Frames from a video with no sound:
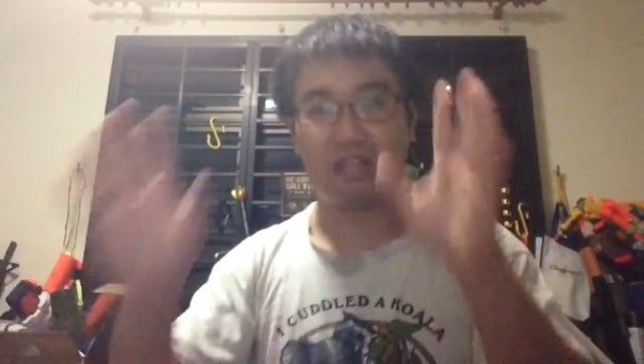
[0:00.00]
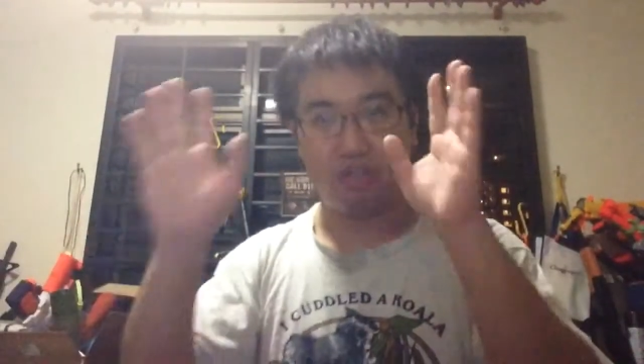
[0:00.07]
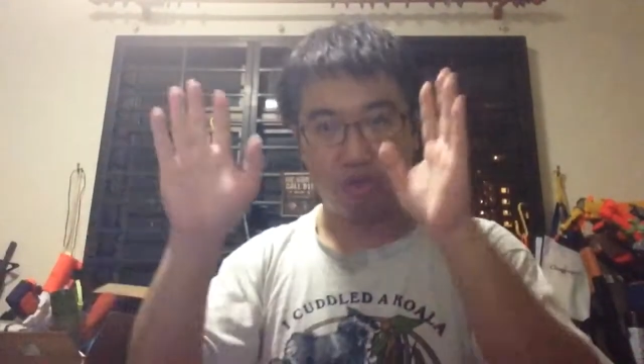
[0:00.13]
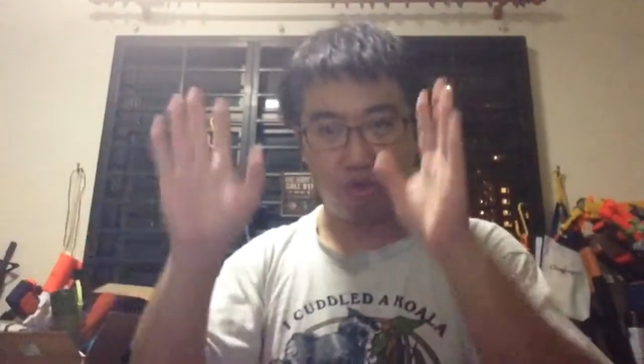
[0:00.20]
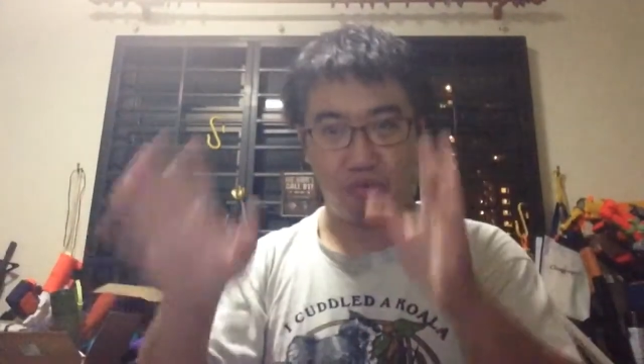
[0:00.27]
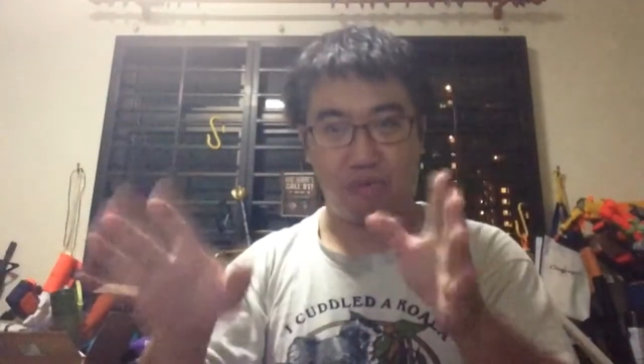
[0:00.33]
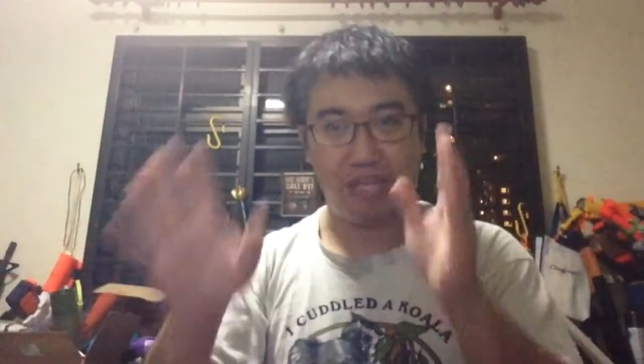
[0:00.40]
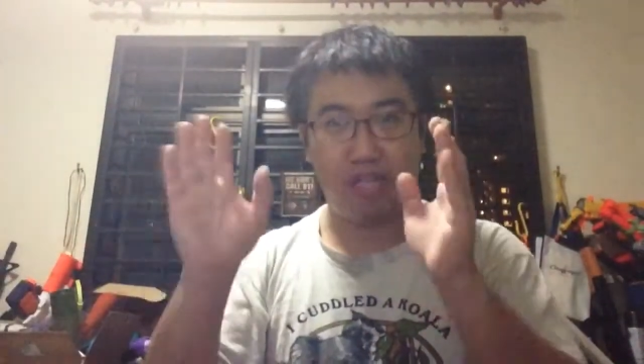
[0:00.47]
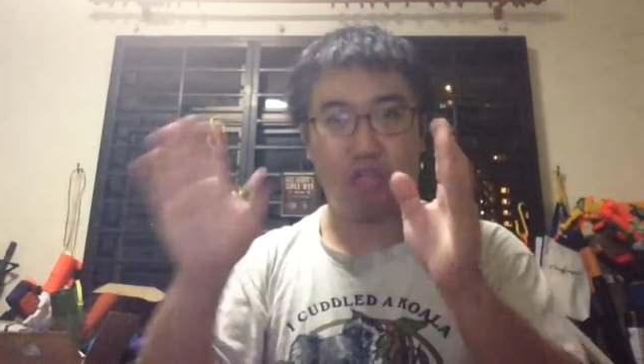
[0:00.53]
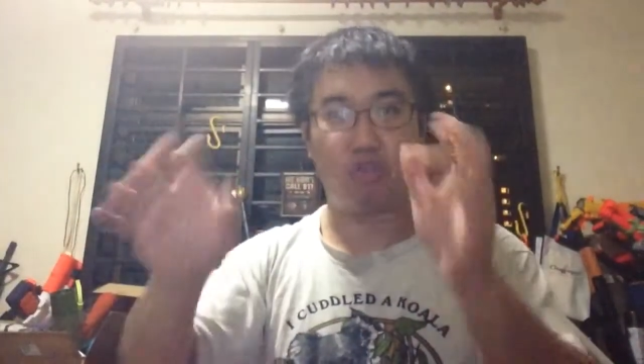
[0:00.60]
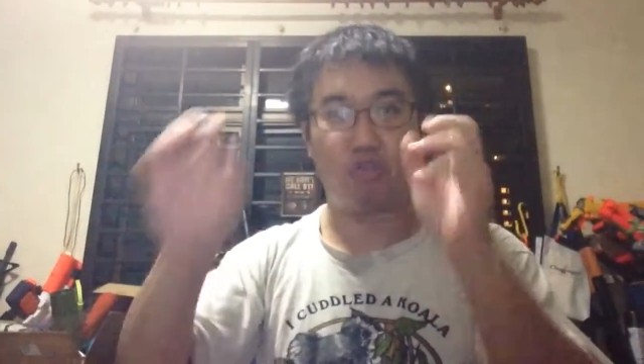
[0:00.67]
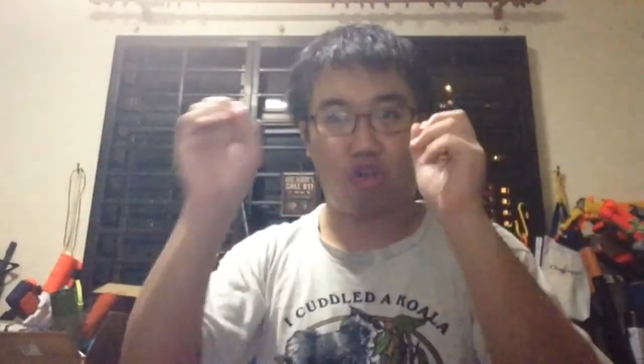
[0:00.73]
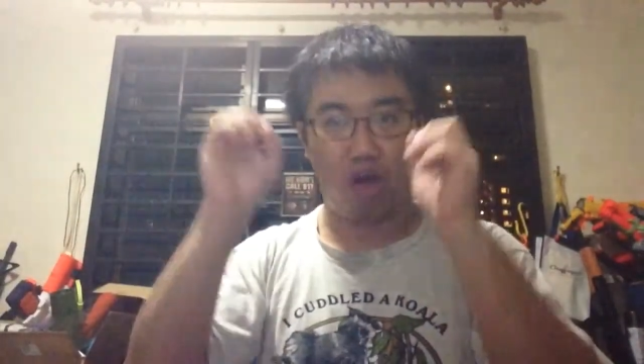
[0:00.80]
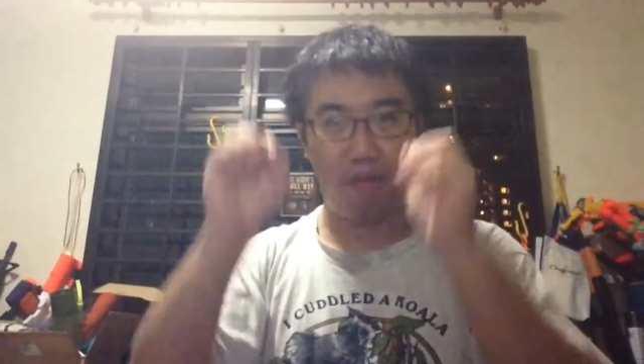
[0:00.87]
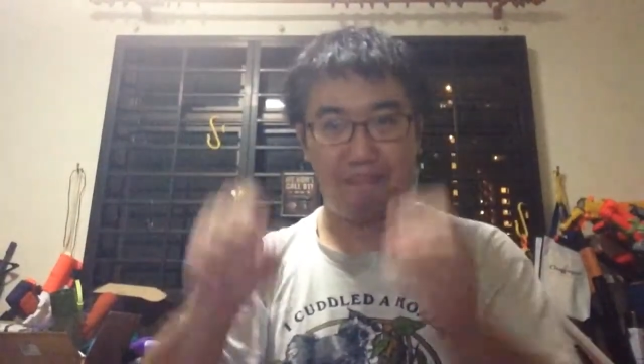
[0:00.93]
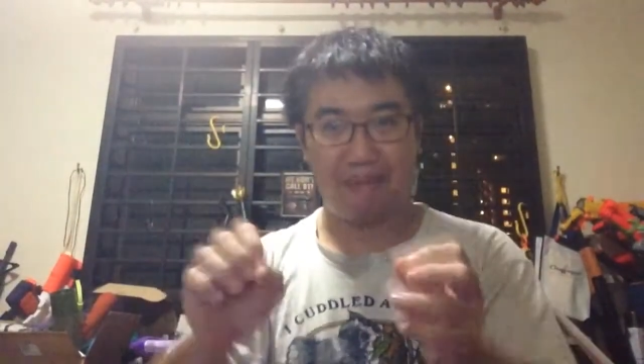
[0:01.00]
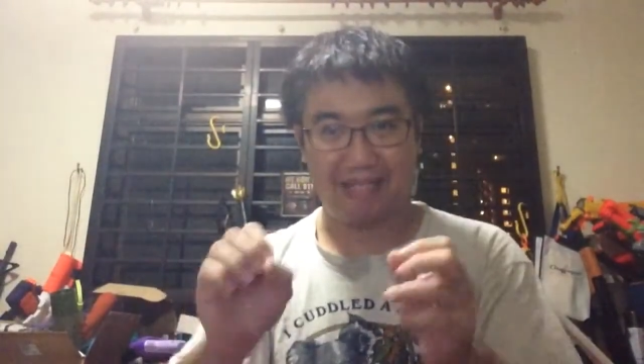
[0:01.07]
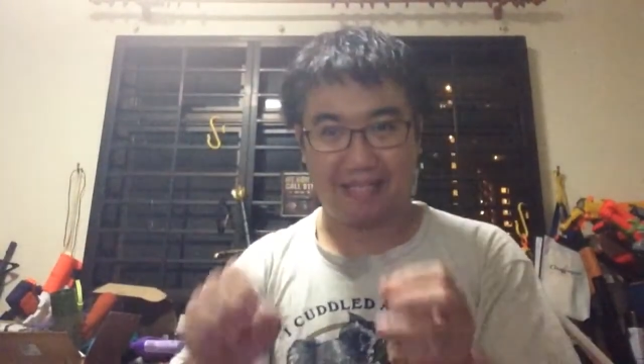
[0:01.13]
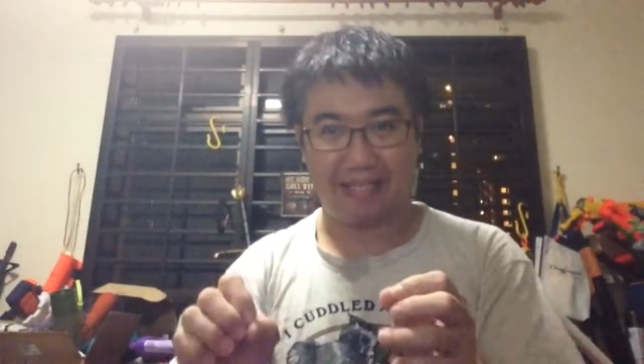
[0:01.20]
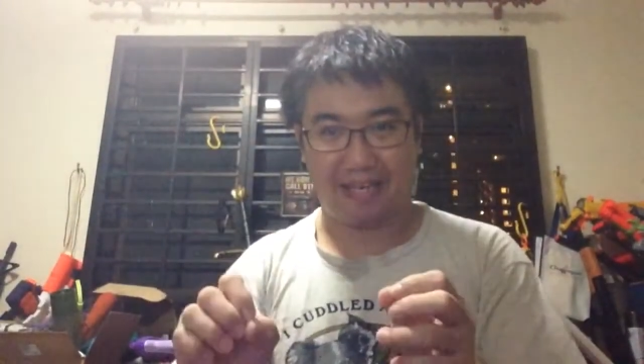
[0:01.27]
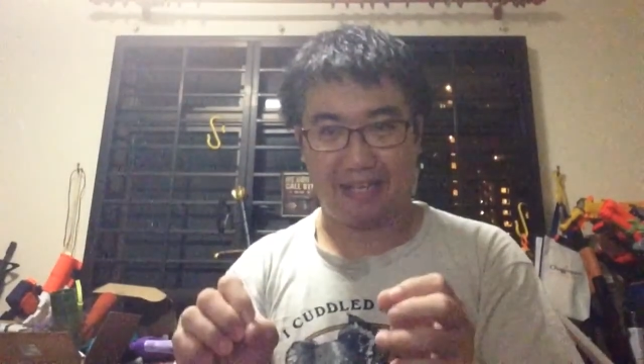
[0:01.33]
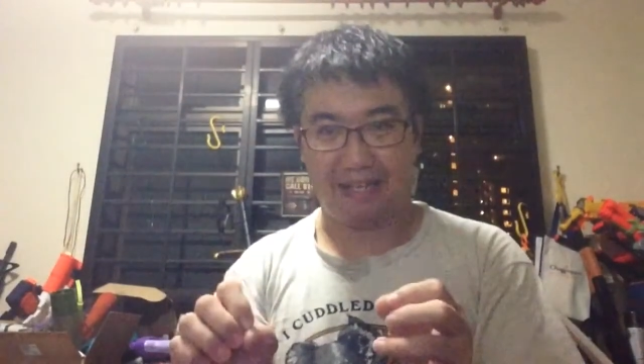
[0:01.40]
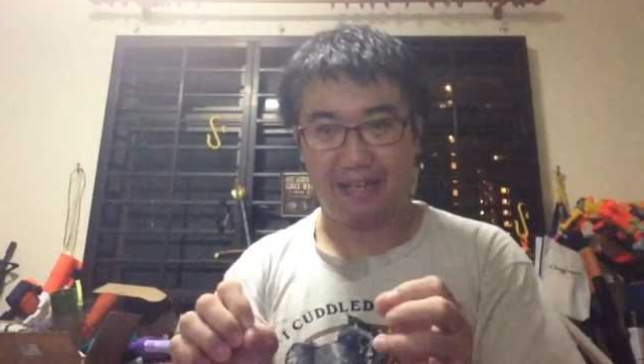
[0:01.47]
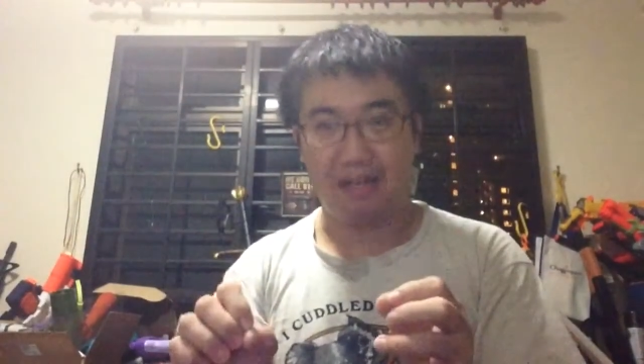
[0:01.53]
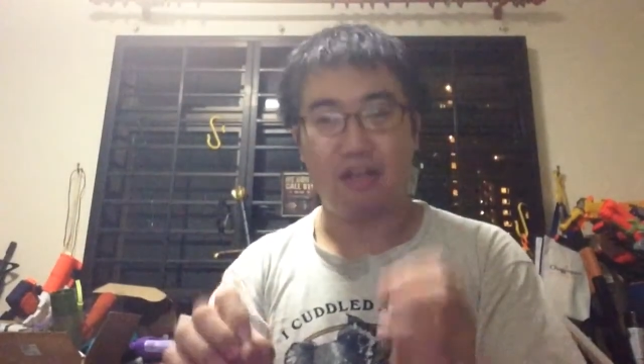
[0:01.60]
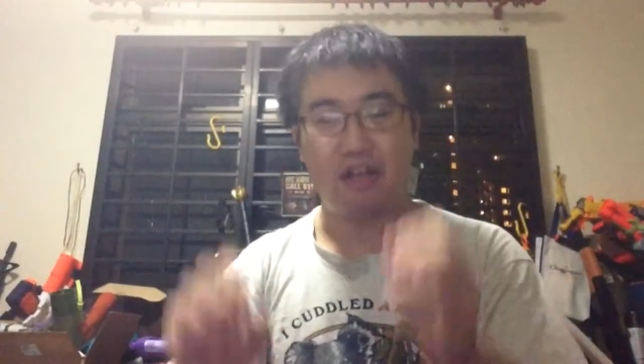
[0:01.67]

You need to compensate.